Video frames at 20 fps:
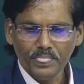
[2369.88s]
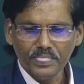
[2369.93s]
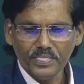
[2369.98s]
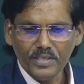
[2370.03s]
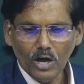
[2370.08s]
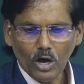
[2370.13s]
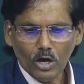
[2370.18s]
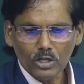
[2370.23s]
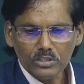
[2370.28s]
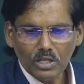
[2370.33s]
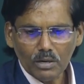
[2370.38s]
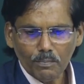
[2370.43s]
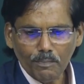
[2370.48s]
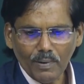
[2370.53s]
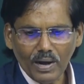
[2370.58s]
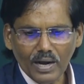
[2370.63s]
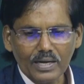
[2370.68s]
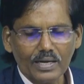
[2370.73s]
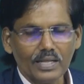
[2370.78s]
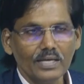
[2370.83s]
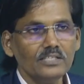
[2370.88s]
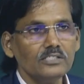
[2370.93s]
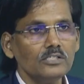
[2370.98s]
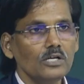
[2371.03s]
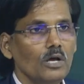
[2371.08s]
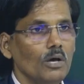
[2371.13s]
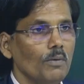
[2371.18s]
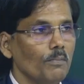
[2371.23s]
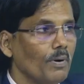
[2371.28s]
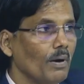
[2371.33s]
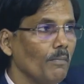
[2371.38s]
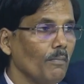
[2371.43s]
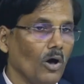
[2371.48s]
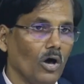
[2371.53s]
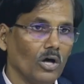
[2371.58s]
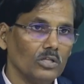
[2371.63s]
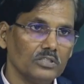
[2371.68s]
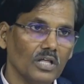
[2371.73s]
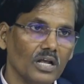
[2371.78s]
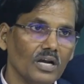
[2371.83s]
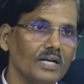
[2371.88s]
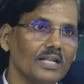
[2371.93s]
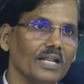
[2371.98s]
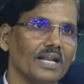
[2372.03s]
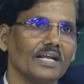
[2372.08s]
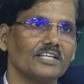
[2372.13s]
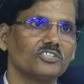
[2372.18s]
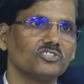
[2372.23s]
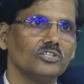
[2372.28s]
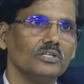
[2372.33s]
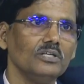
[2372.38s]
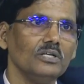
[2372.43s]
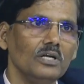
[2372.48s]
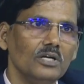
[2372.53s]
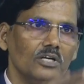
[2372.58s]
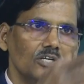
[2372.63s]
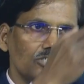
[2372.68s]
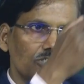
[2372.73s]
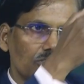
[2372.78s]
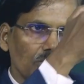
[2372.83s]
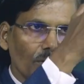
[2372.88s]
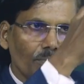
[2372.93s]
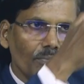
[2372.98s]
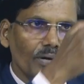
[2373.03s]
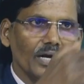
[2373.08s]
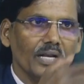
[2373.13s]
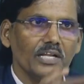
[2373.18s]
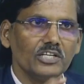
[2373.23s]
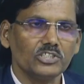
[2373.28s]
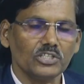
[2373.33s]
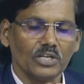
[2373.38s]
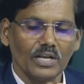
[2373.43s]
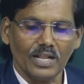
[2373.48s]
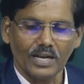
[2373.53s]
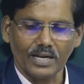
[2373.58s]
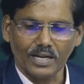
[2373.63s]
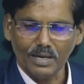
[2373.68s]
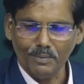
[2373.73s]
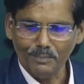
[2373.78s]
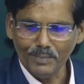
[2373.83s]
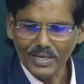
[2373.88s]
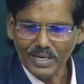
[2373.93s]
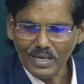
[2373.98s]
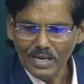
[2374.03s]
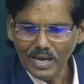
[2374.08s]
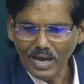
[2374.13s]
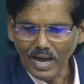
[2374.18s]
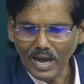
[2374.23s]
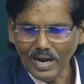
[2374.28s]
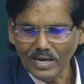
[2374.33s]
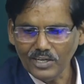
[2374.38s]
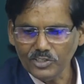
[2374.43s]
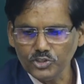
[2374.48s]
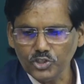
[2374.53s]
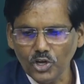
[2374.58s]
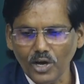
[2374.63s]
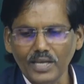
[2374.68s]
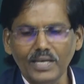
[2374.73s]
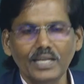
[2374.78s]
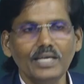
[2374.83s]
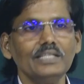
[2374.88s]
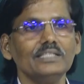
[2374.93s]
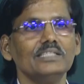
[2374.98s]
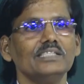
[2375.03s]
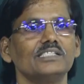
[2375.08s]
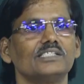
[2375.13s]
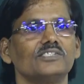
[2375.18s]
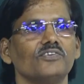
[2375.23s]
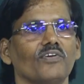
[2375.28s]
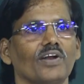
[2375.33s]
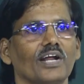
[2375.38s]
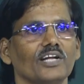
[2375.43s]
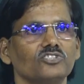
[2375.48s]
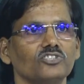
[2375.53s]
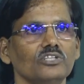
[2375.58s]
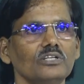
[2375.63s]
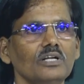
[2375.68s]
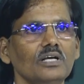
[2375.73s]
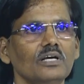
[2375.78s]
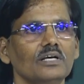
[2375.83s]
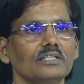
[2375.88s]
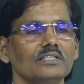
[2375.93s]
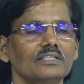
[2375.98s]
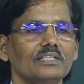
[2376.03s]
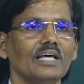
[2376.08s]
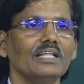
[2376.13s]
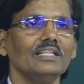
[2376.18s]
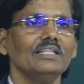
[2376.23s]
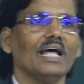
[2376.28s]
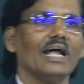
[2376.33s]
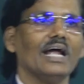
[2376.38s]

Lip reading: The other part is from other direction some radiation are coming and joining this direction, then